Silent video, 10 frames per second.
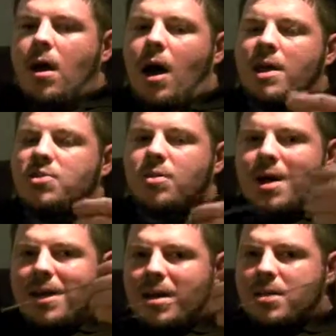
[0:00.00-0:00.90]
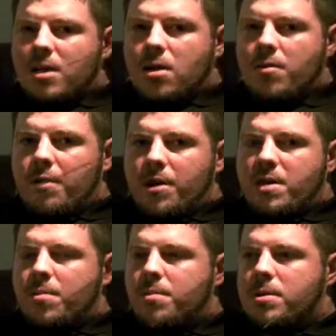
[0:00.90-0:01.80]
I try not to go very
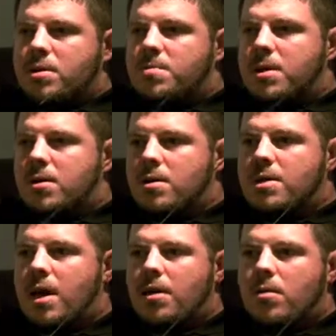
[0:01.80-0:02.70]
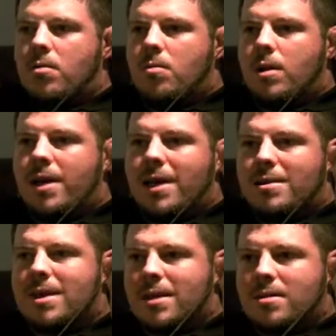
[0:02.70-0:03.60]
deep with this because I don't want to
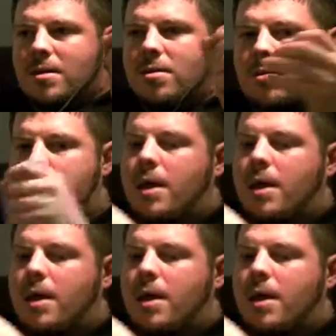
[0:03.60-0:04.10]
hit that tunnel,